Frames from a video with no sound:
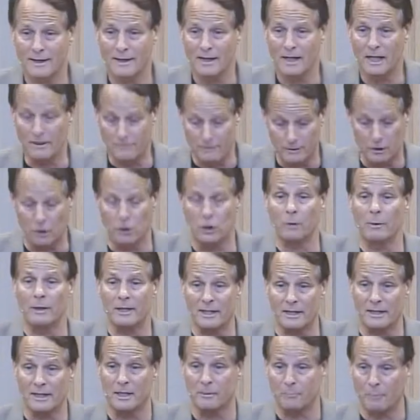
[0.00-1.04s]
if you don't know what's
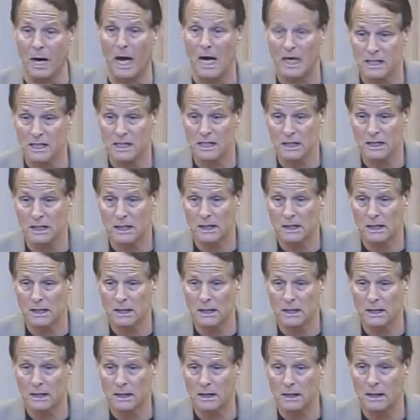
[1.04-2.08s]
in this box?
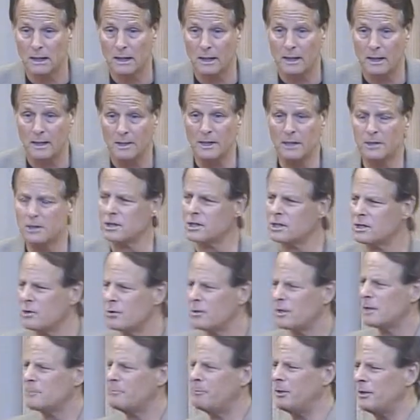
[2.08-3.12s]
See, it just
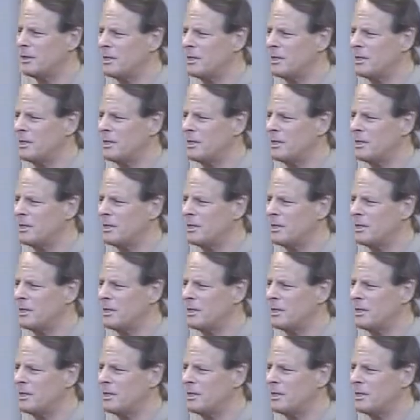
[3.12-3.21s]
sort of puts